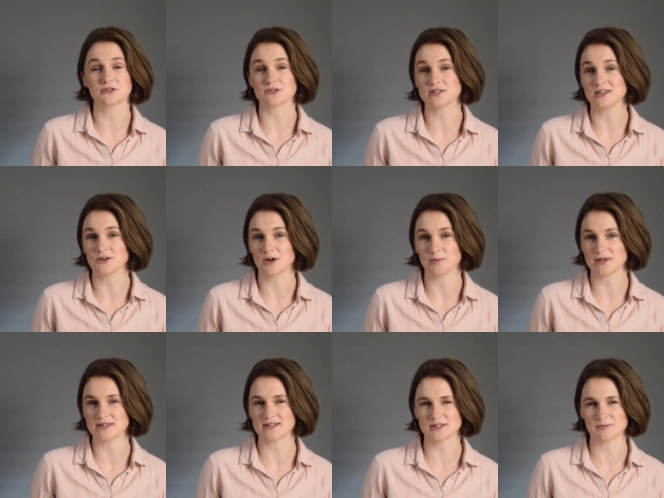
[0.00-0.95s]
your secret
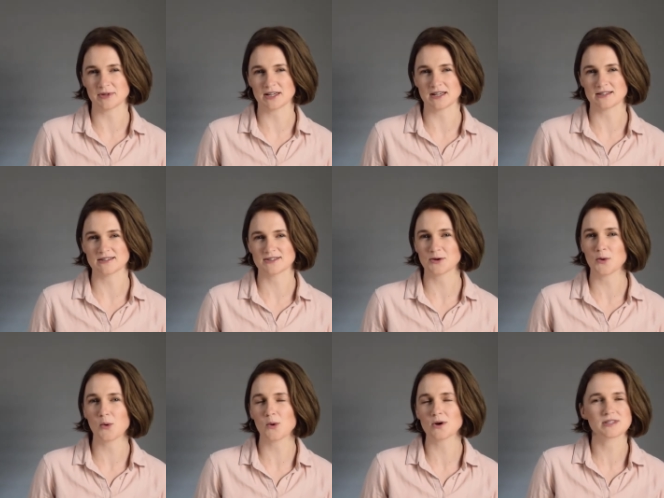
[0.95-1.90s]
business plans
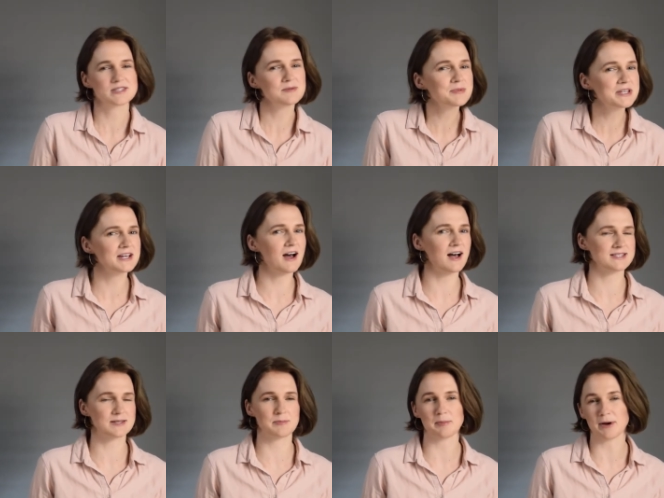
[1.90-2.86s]
or simply
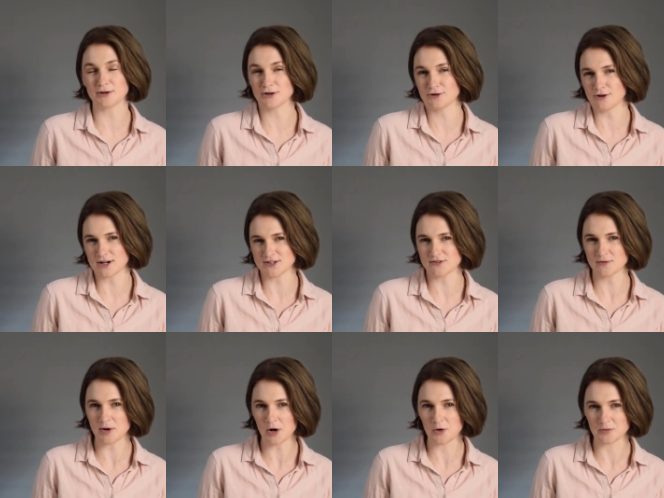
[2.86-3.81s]
gossip about your crush
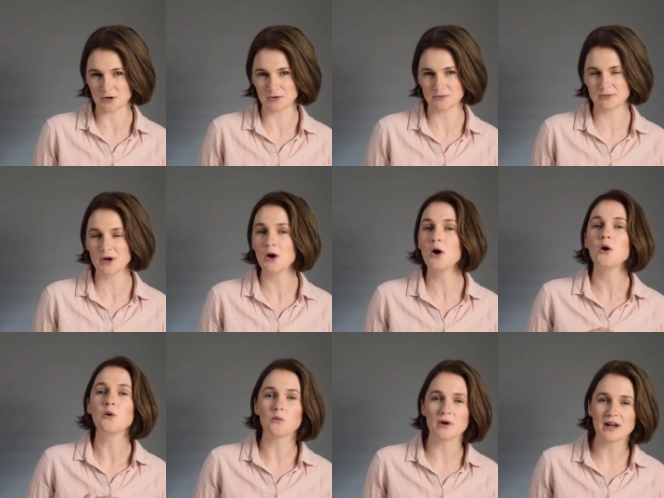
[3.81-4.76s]
from homeroom.
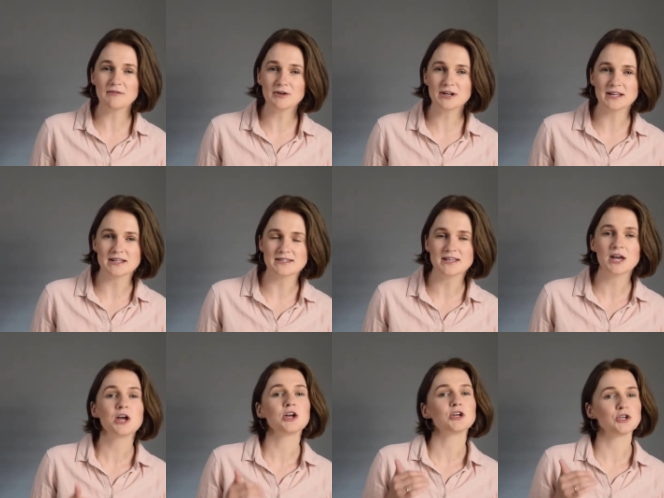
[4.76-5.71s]
Whatever it is,
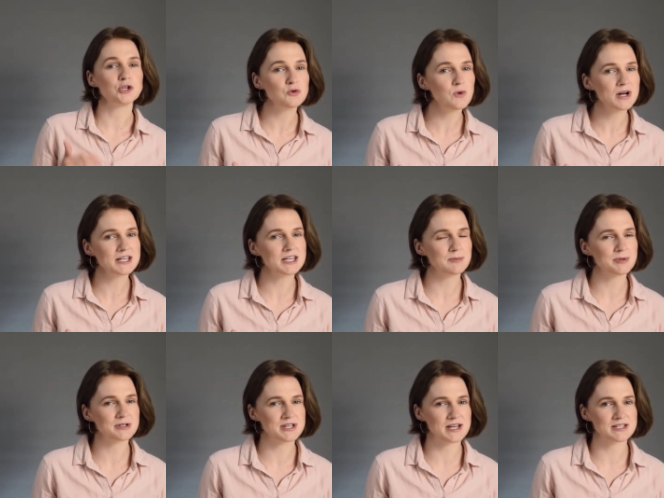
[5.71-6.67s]
you want to keep
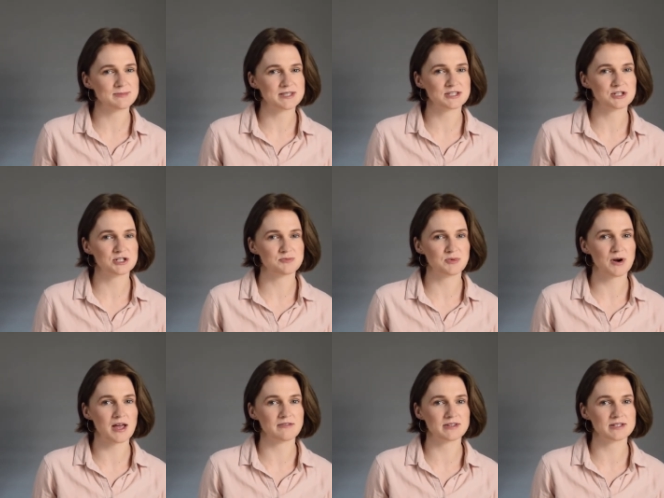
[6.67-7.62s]
your text messages
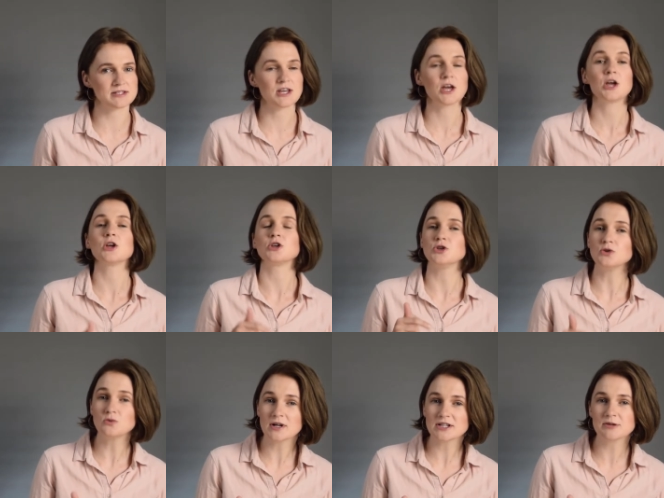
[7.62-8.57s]
private.
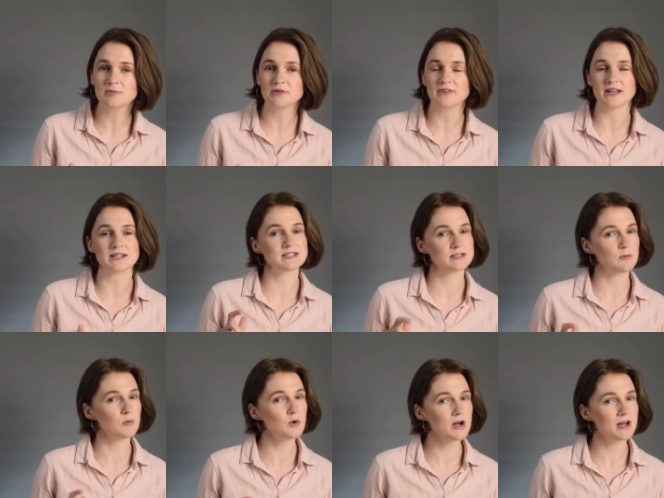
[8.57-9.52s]
You want to prevent
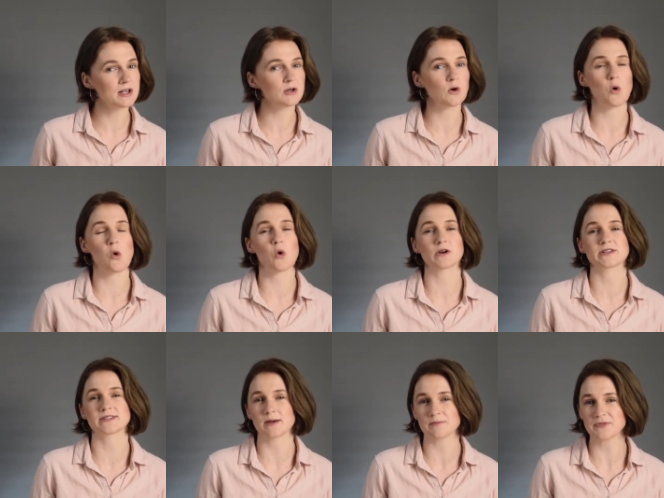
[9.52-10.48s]
someone or
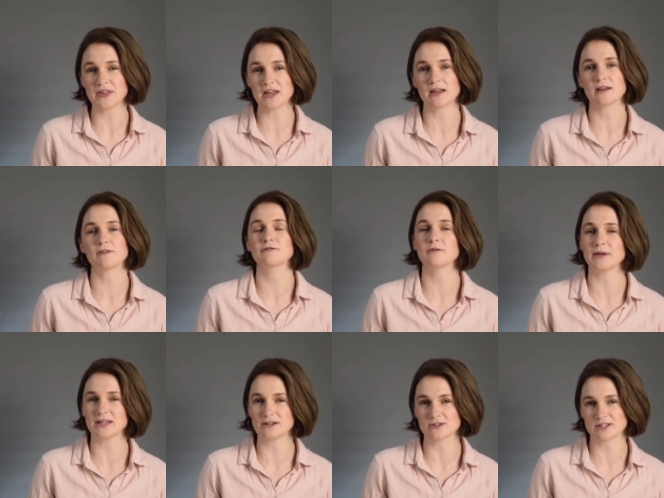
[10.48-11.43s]
something from
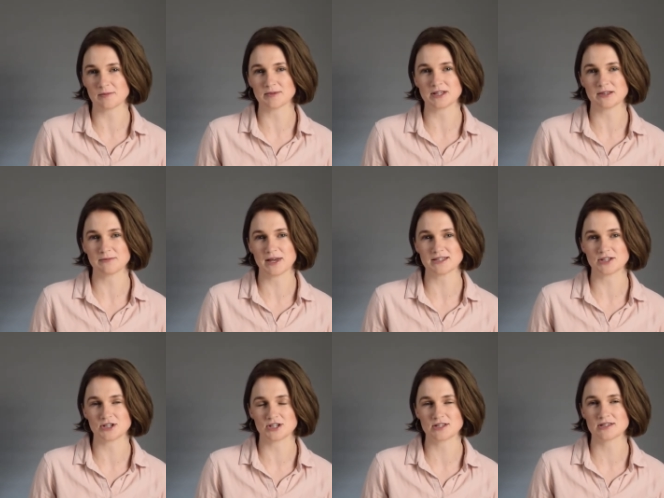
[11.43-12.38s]
intercepting the
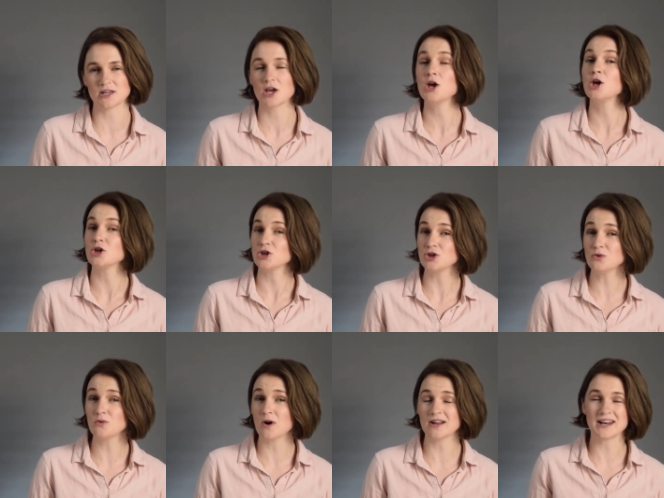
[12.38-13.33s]
messages.
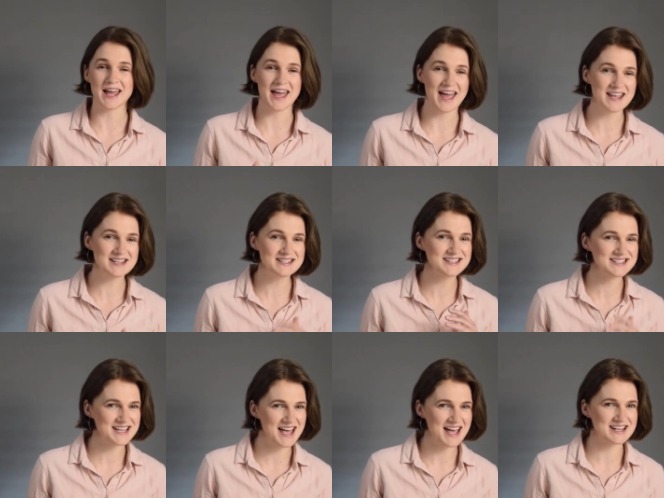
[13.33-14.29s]
You want end
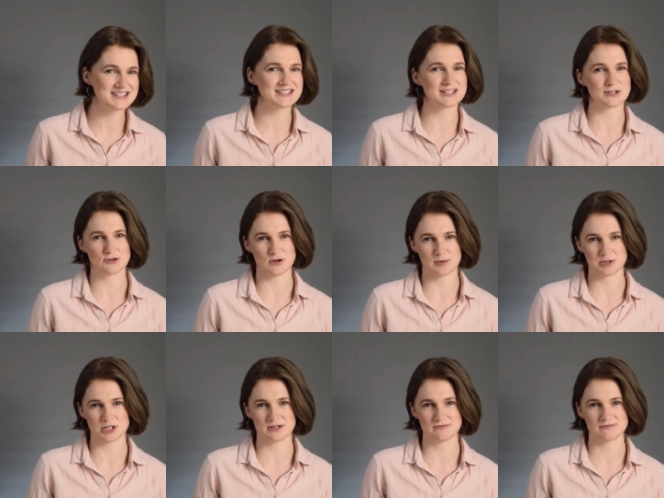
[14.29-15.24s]
to end
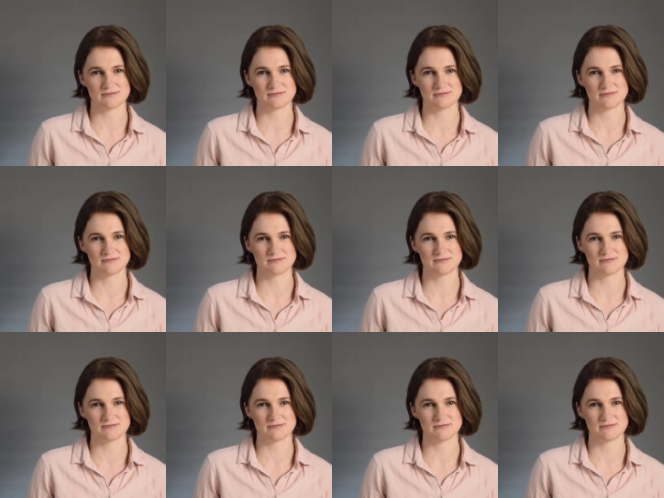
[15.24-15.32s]
encryption.